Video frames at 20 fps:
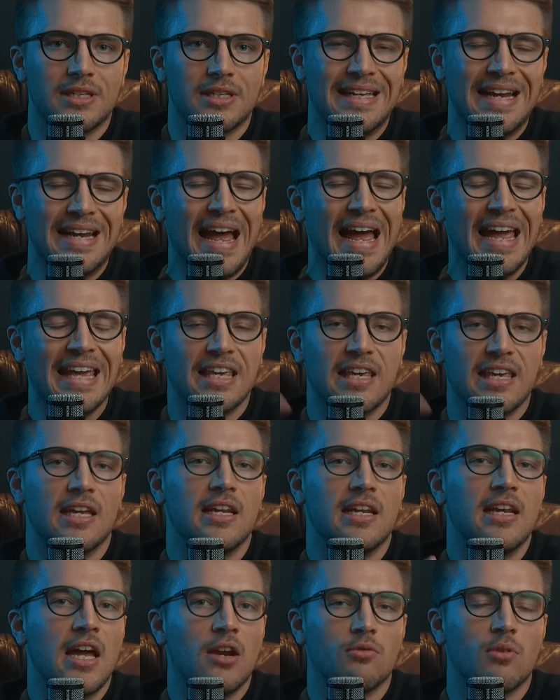and I
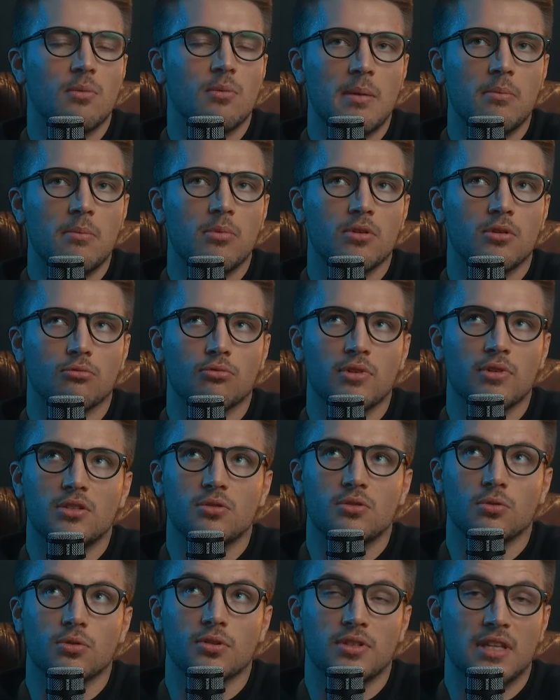cannot remember the
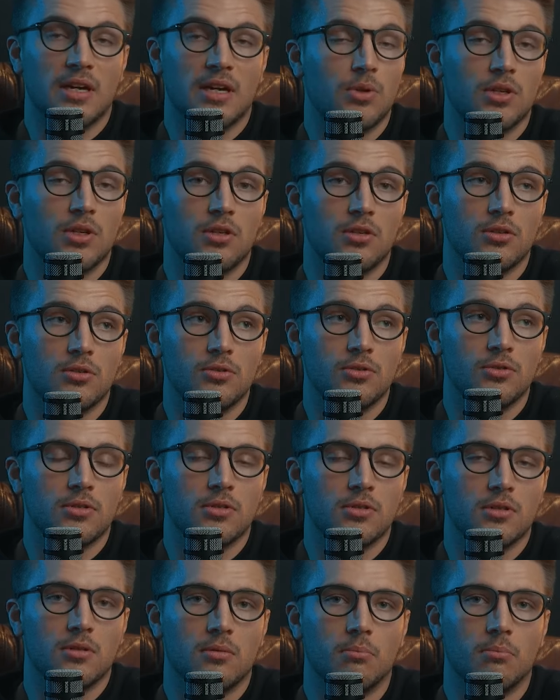resource that we used,